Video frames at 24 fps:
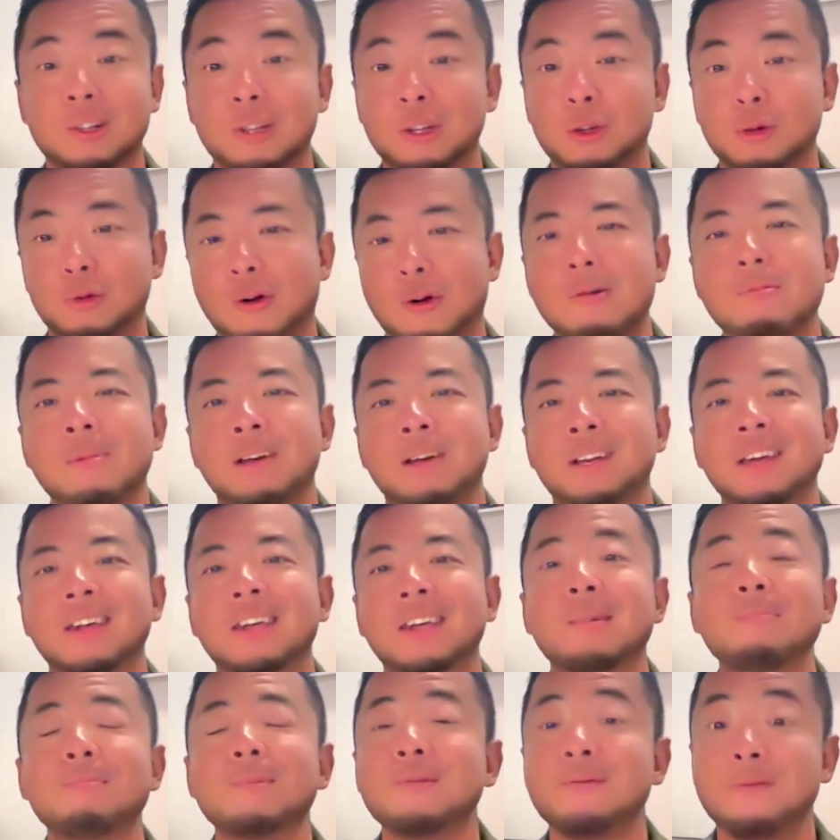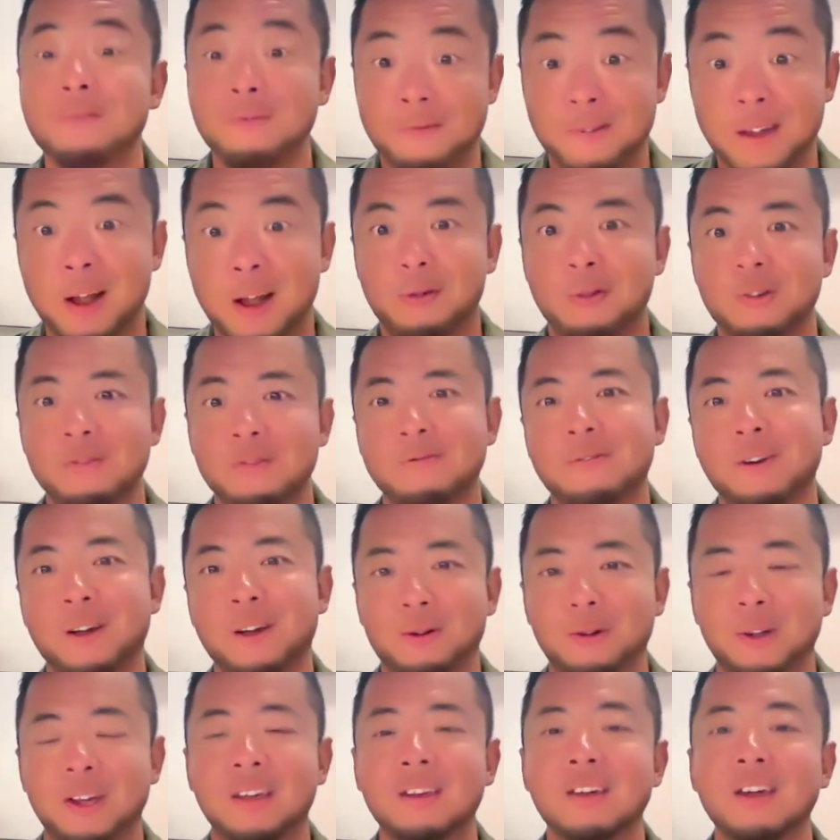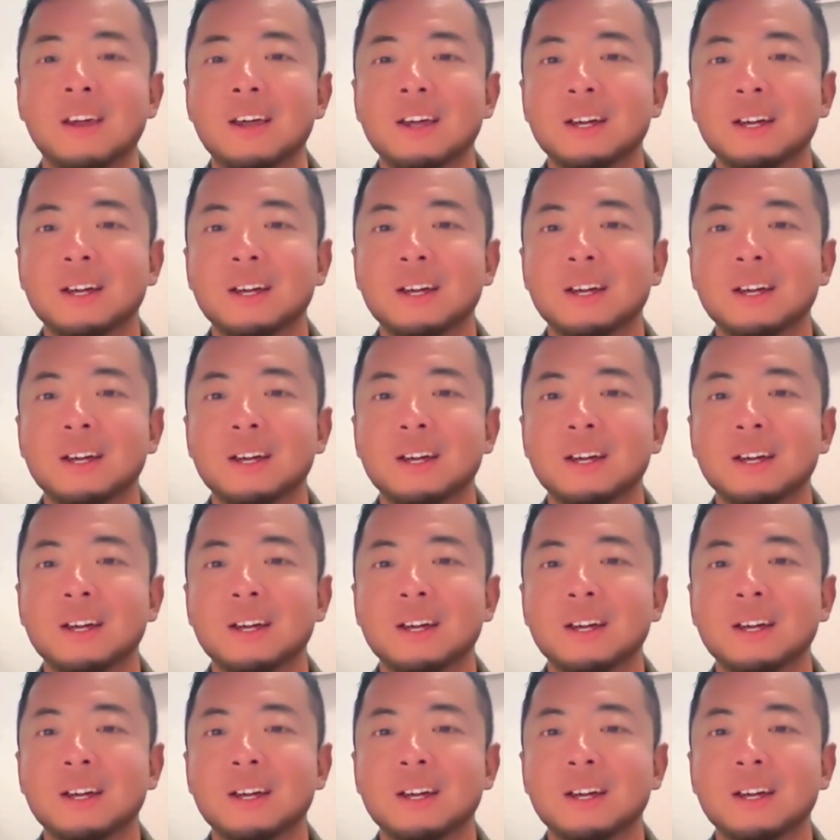Lenormand, it can be very, very